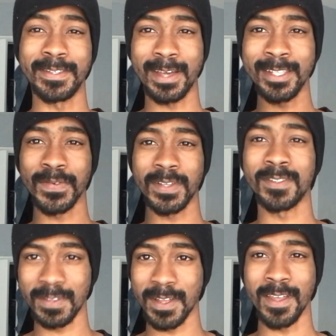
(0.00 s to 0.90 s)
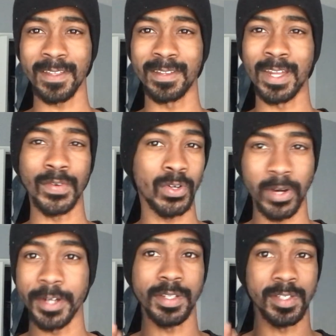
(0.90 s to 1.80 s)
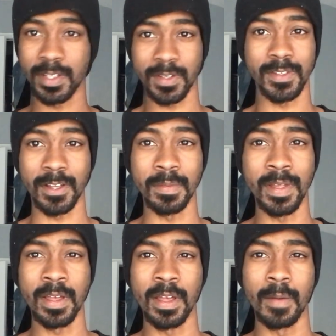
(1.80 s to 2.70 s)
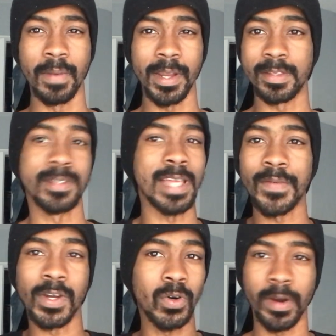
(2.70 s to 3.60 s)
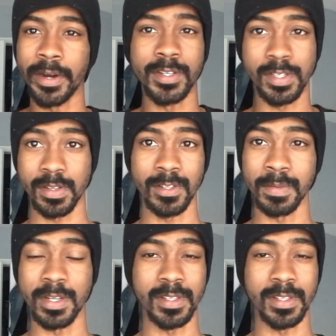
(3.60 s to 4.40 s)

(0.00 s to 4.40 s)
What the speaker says: activists think that it requires a system, but it does not require a system in the